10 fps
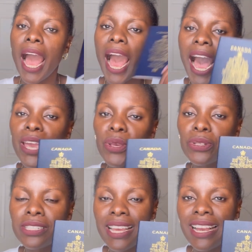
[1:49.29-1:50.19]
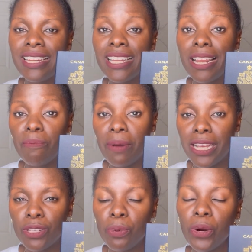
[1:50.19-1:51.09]
I use the Canadian
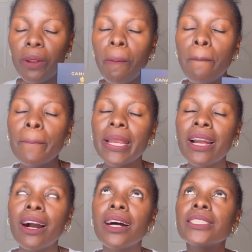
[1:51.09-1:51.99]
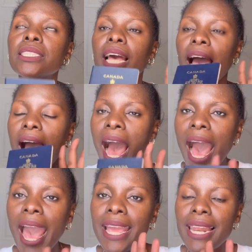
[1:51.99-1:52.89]
passport because
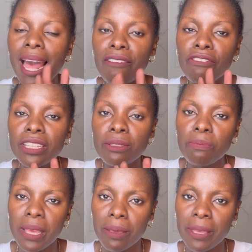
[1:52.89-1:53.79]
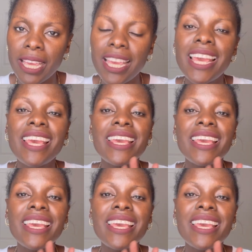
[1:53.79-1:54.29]
I love this baby.